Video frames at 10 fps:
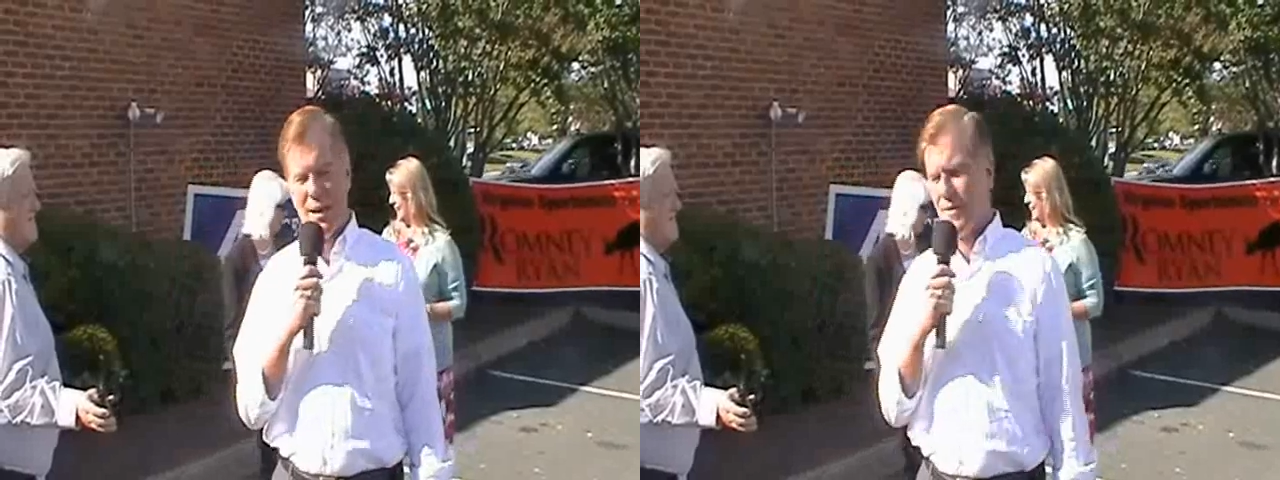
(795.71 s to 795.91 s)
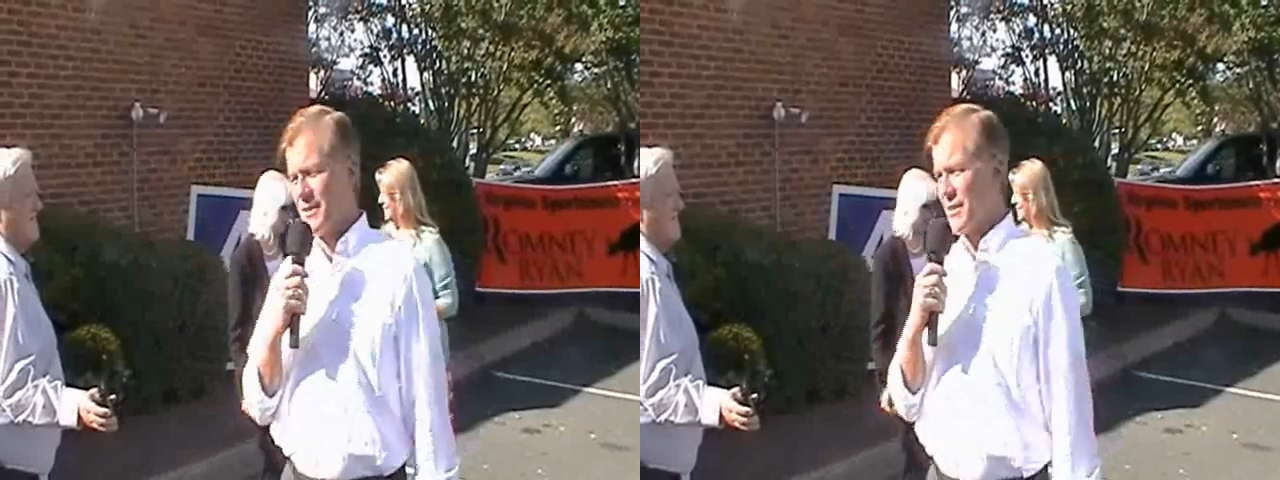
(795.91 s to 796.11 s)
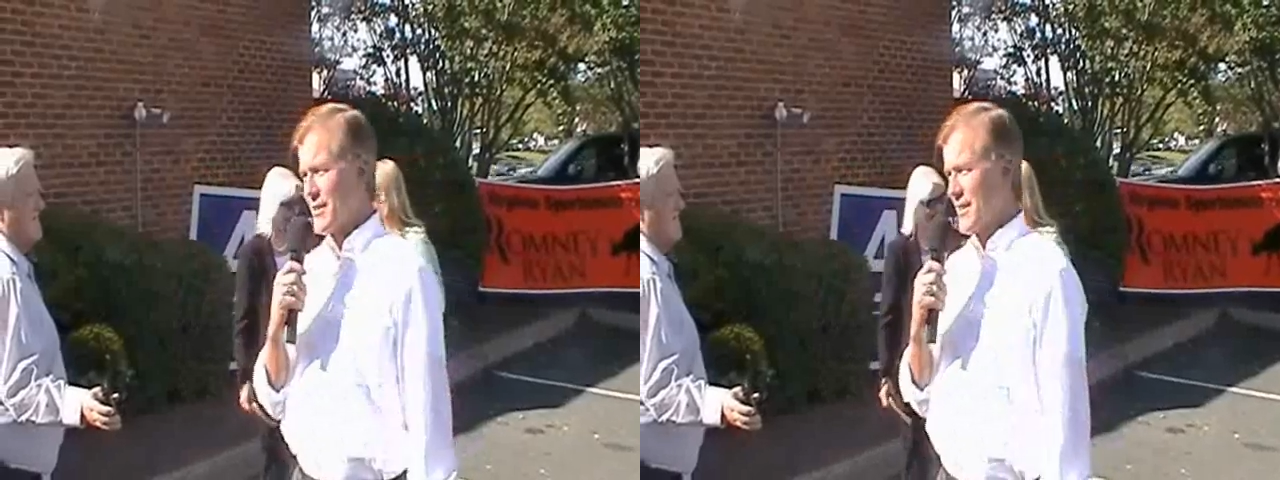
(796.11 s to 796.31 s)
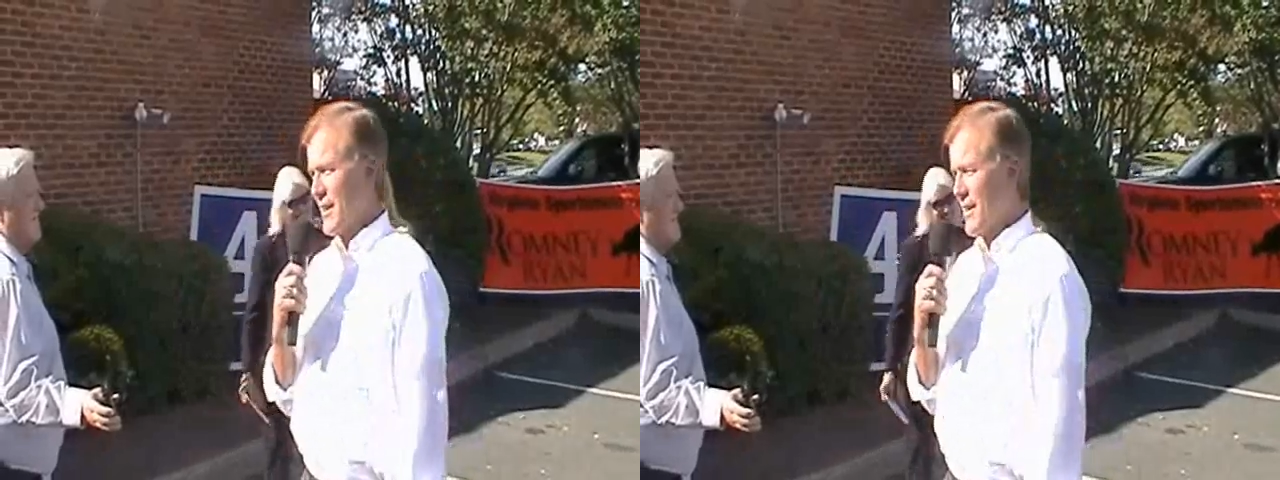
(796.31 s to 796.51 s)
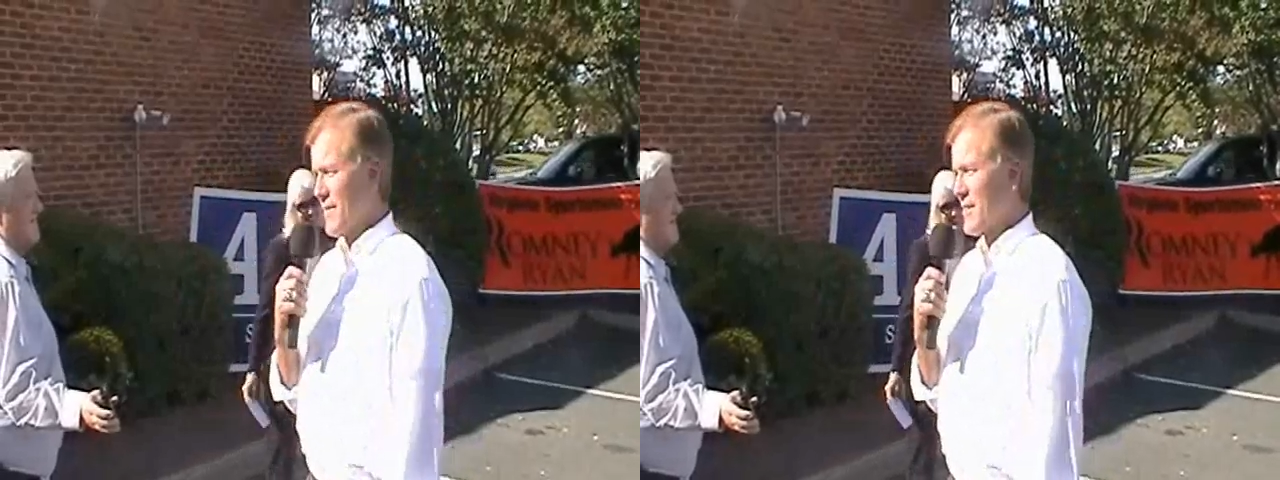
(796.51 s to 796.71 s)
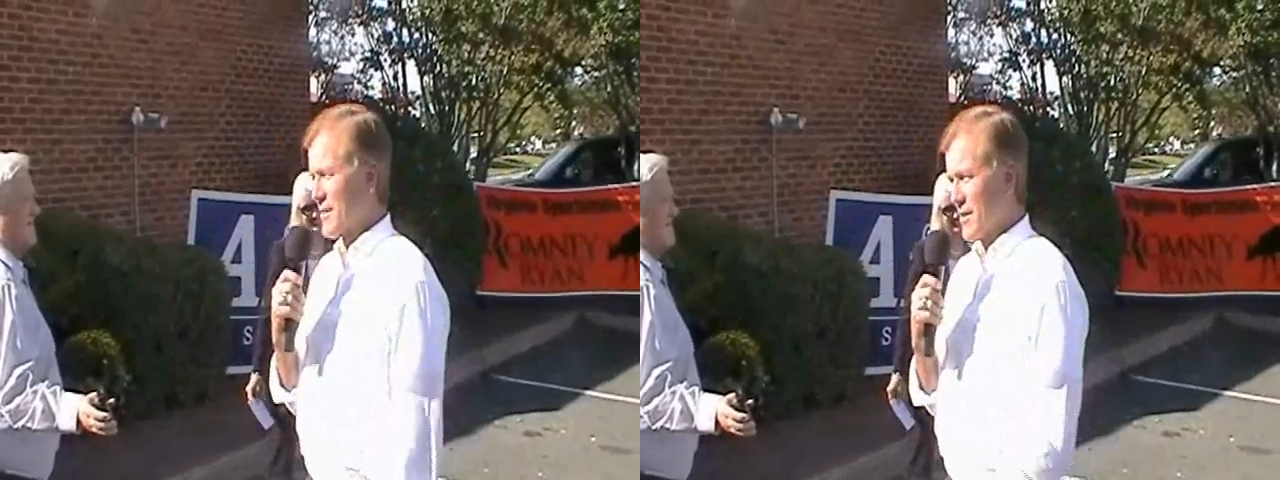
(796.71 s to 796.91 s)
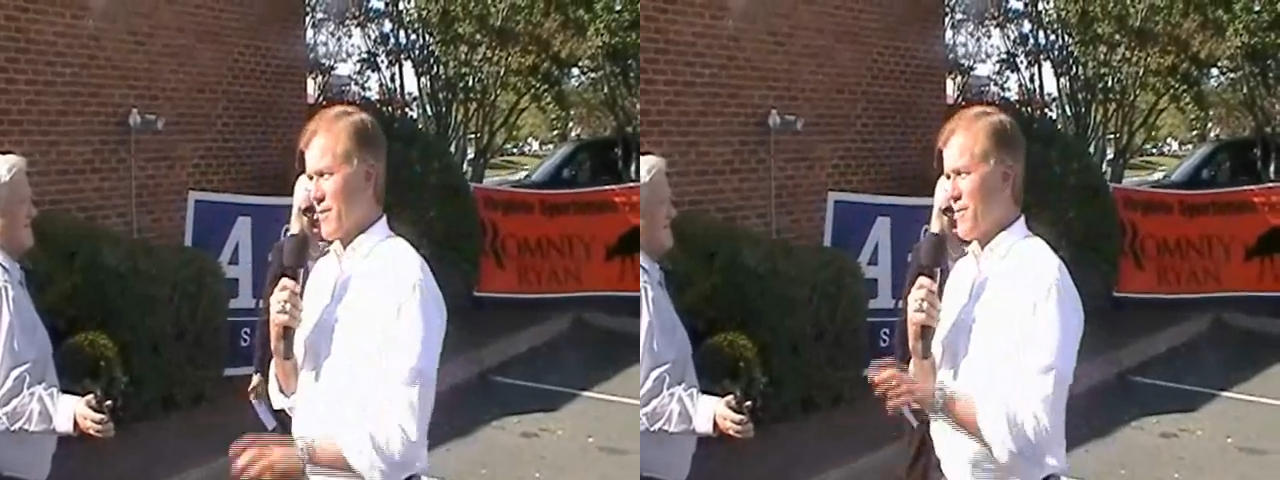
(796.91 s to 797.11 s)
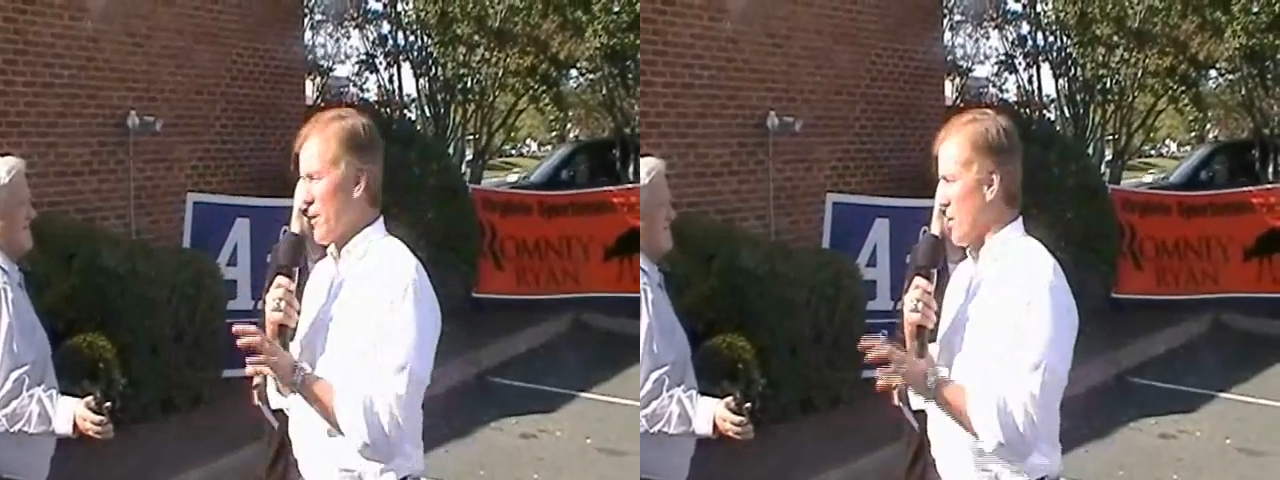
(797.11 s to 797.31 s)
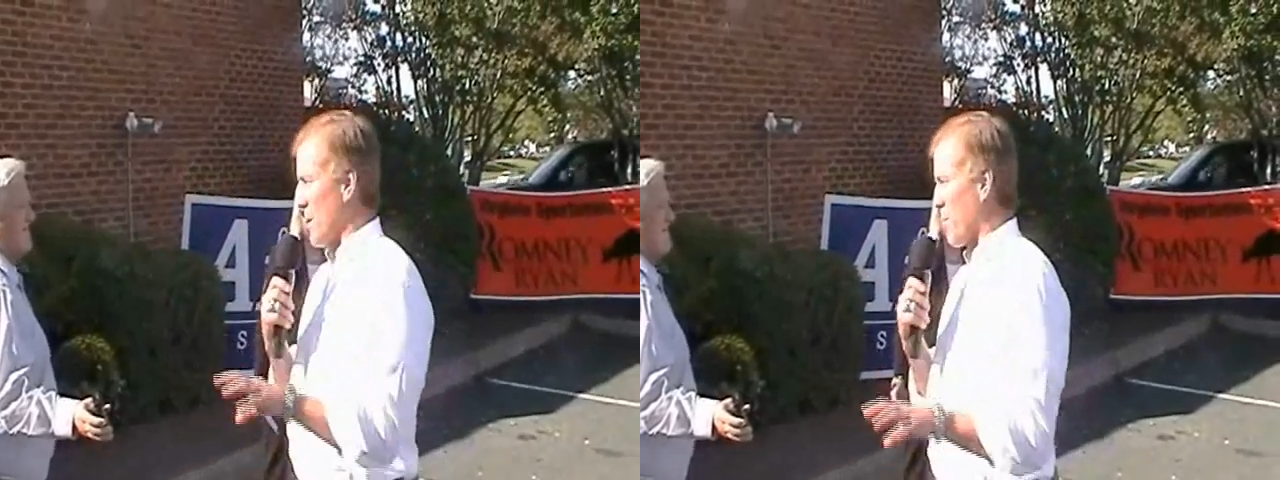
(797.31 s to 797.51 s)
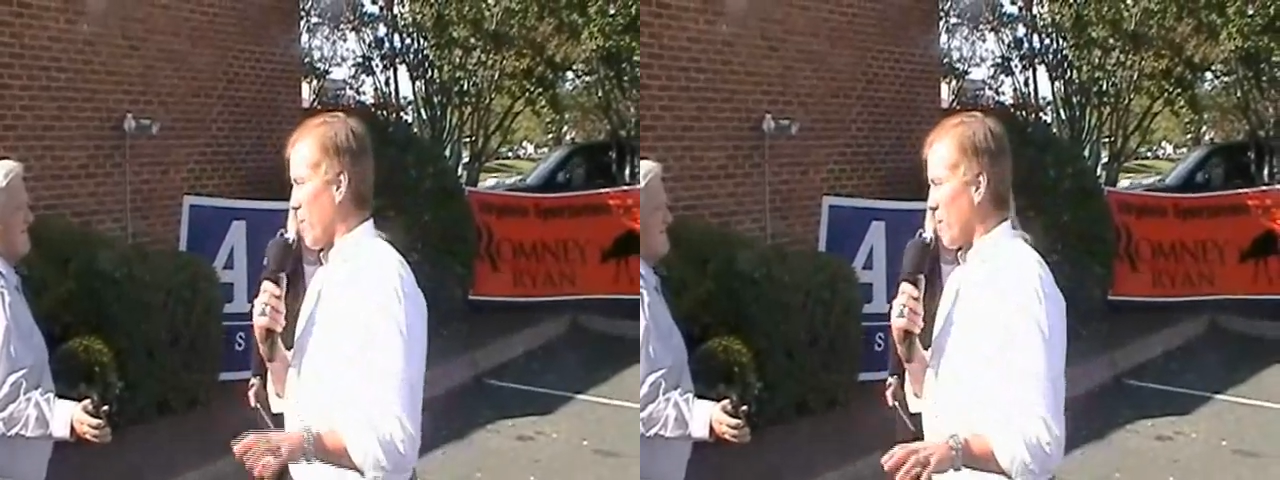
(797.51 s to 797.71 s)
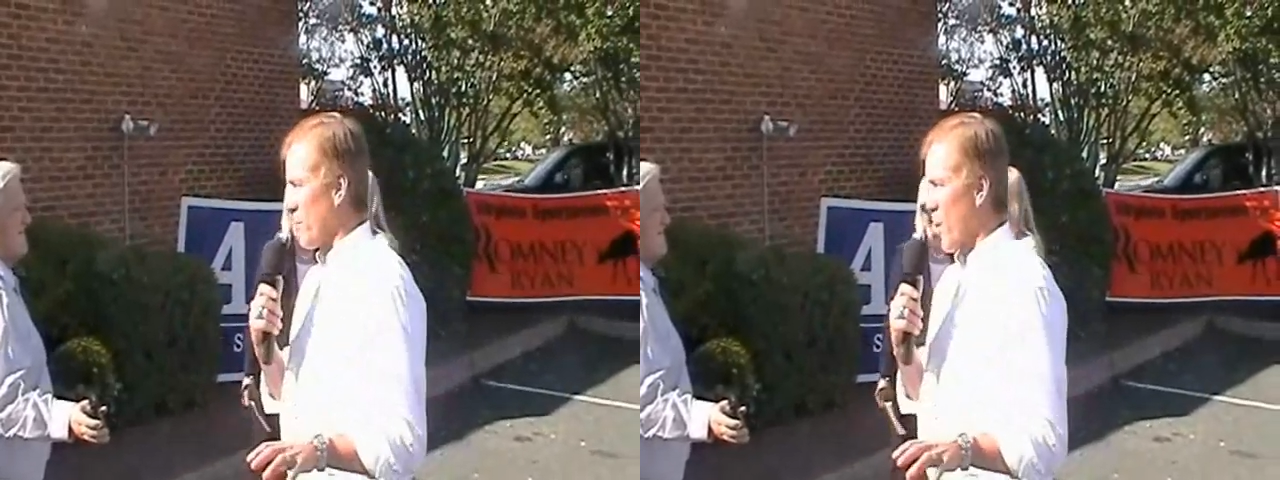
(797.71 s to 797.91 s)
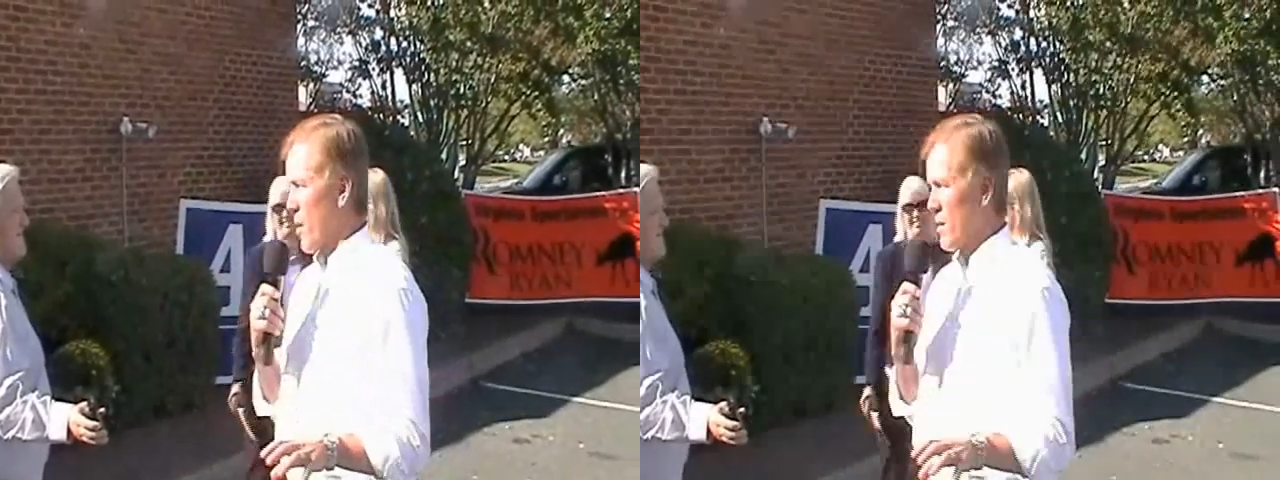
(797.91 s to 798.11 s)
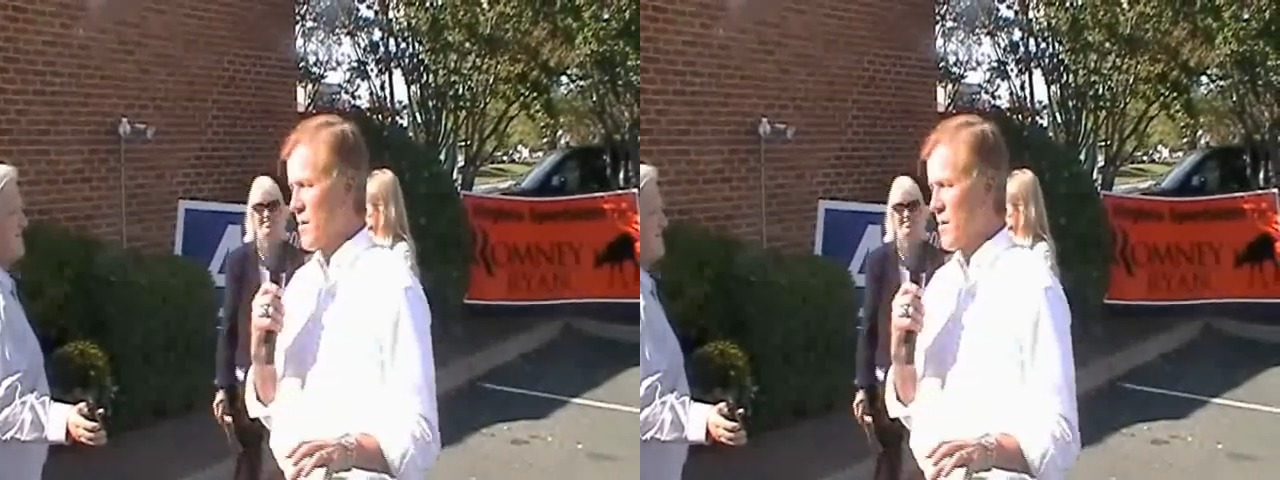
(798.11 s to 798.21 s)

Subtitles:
This is a very important part